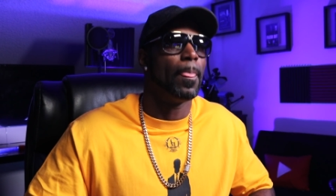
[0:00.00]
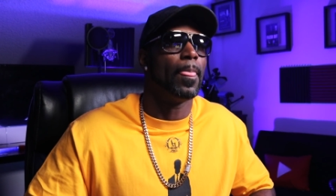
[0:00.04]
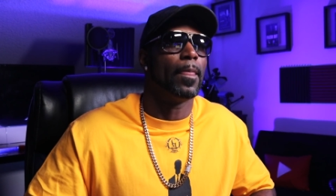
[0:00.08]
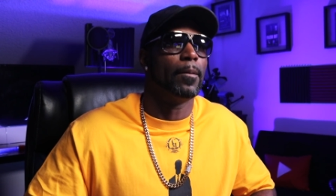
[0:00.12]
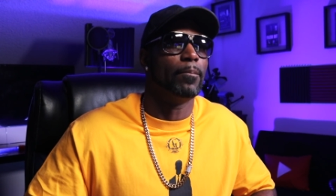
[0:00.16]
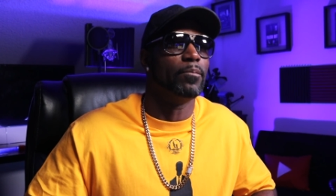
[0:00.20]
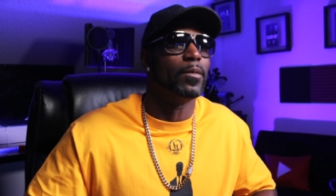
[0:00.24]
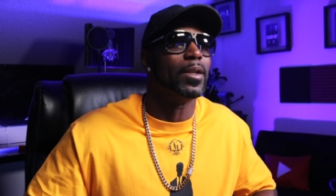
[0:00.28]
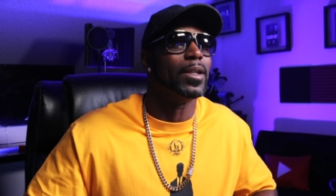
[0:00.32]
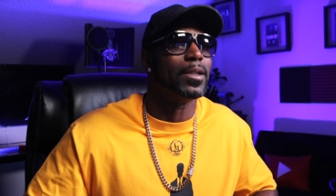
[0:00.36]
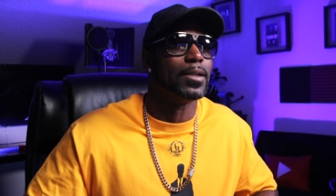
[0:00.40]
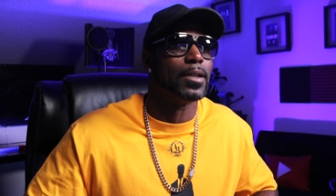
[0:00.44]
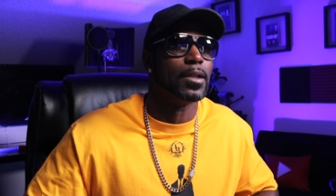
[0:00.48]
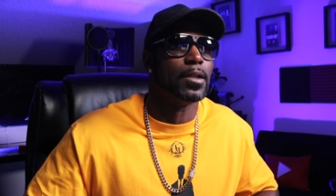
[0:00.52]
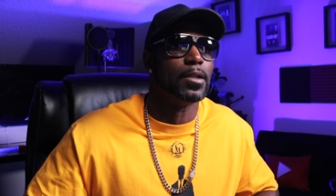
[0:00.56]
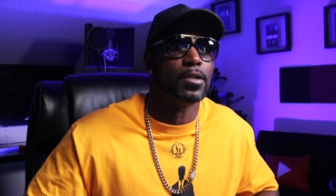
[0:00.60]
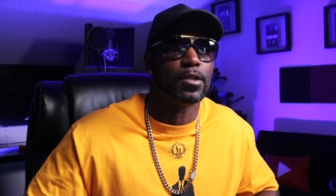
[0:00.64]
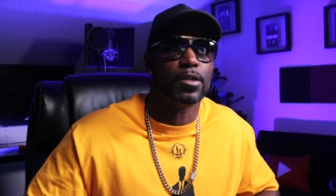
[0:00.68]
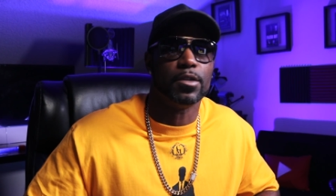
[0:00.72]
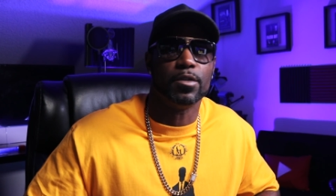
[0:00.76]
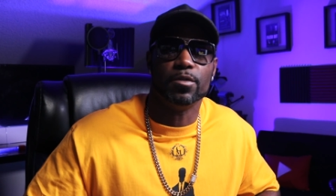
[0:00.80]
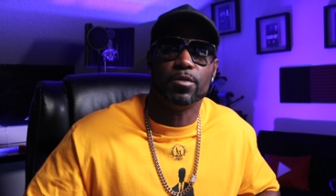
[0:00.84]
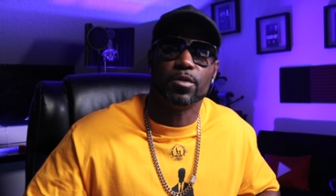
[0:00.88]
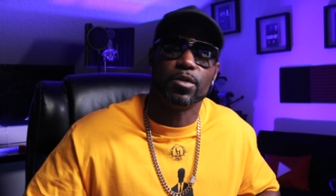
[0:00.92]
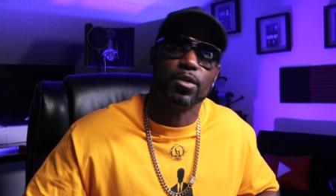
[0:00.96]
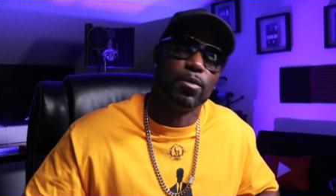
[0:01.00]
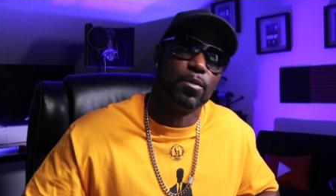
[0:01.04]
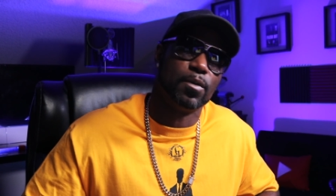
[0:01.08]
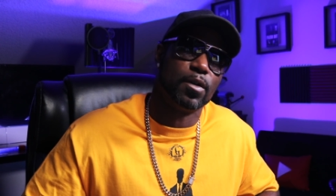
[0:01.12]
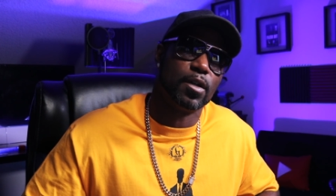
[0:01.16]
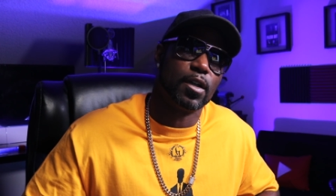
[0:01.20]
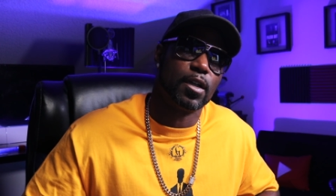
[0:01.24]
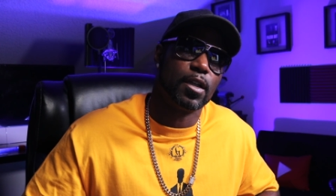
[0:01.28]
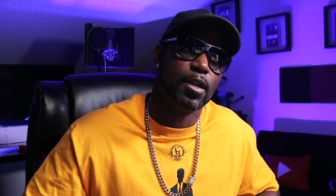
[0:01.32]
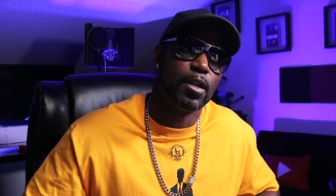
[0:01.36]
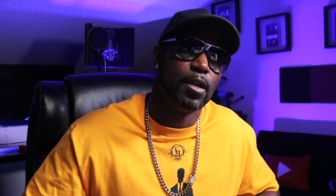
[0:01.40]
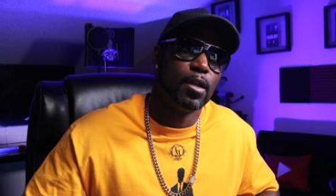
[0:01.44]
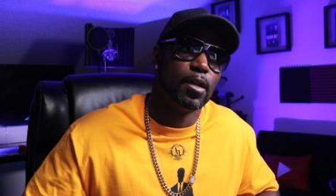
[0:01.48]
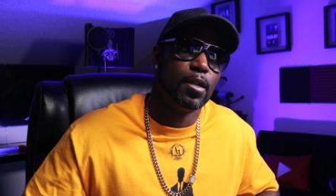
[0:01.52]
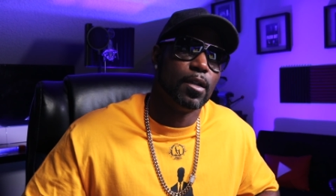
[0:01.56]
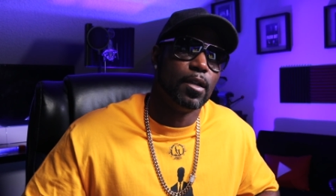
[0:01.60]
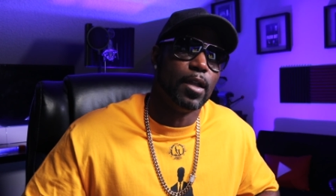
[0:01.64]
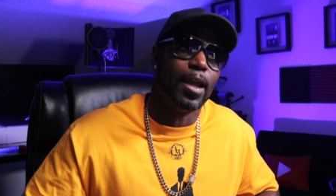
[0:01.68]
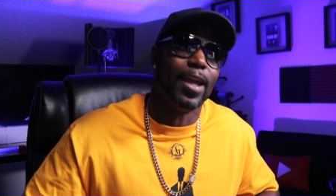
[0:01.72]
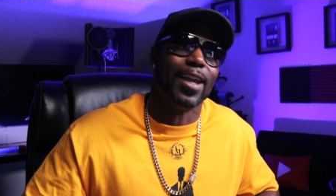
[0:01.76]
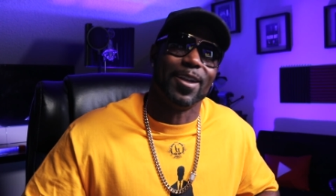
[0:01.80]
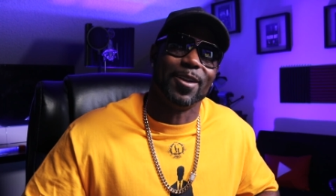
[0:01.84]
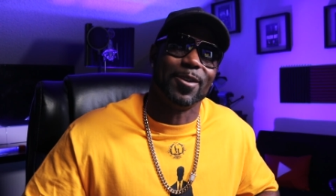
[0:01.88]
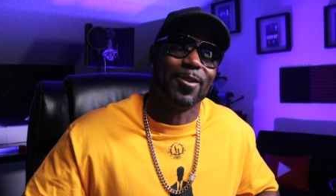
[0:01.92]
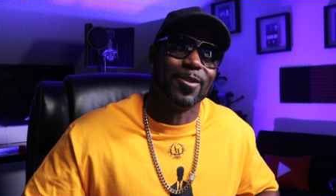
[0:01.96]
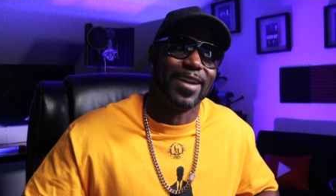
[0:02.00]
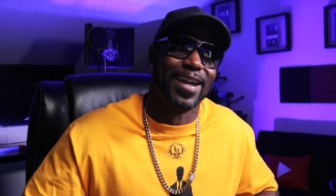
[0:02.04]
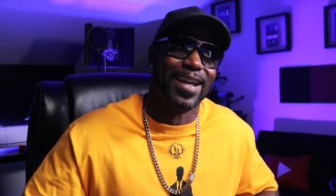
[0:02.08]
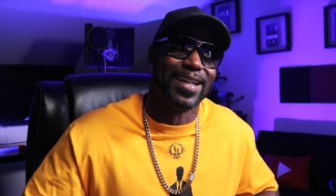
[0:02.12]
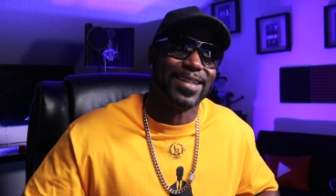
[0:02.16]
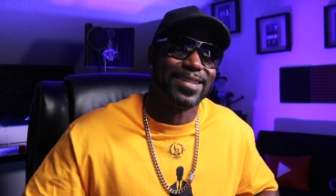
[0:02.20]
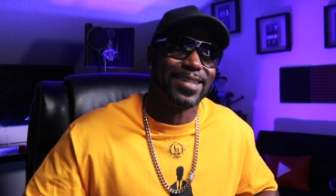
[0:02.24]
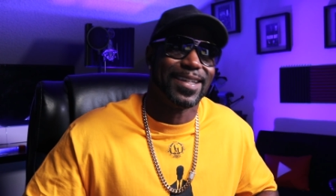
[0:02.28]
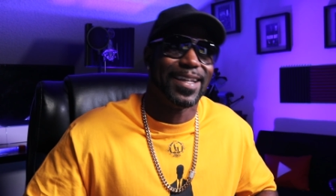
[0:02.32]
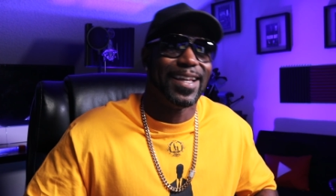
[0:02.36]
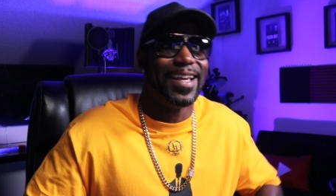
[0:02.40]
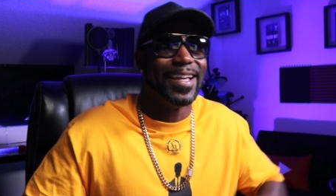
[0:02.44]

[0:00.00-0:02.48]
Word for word: this is huge, Caujuan, and congrats.